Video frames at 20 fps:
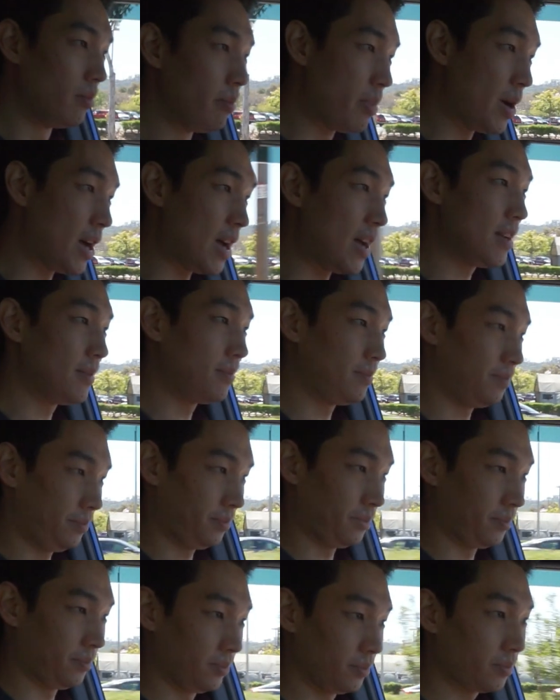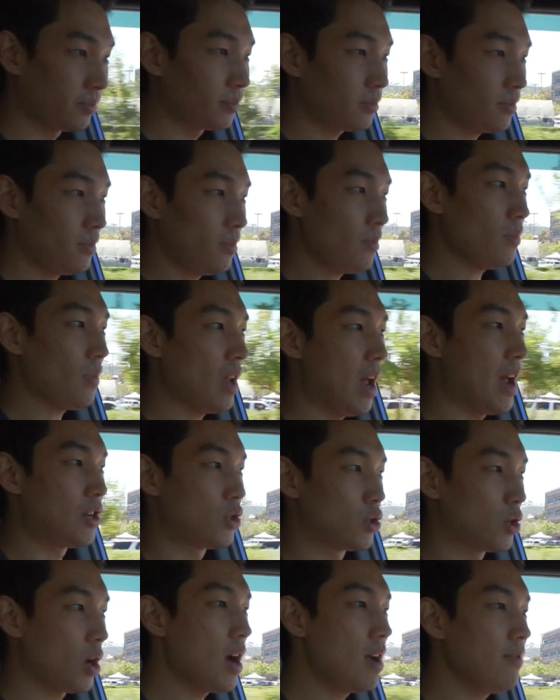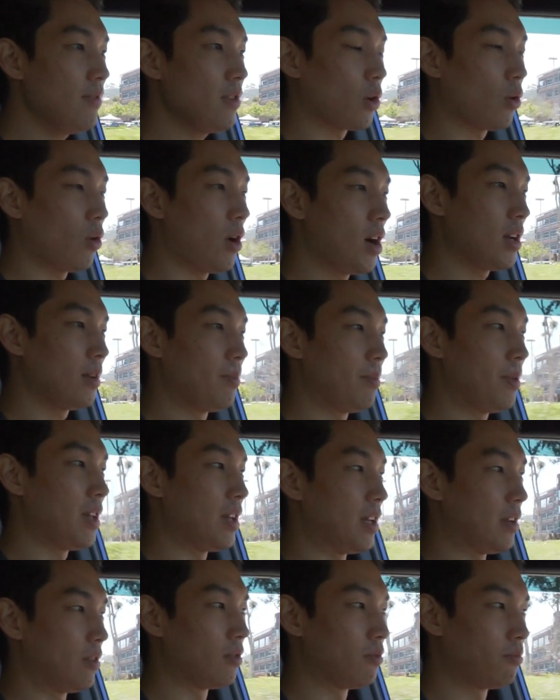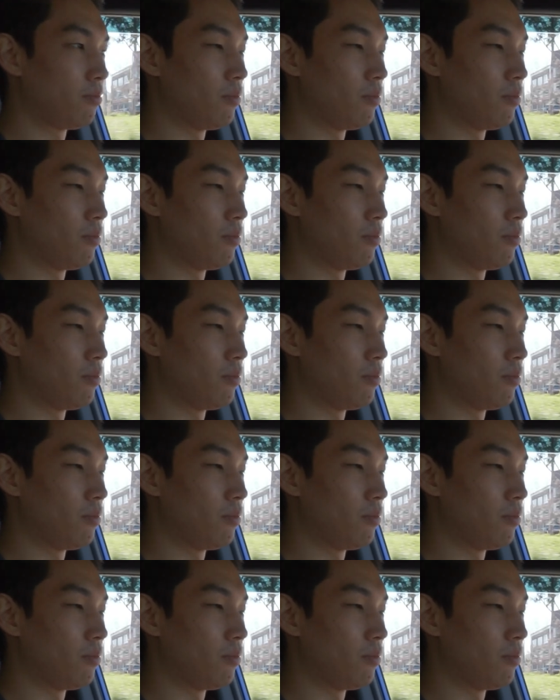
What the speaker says: But I drive it quite a bit,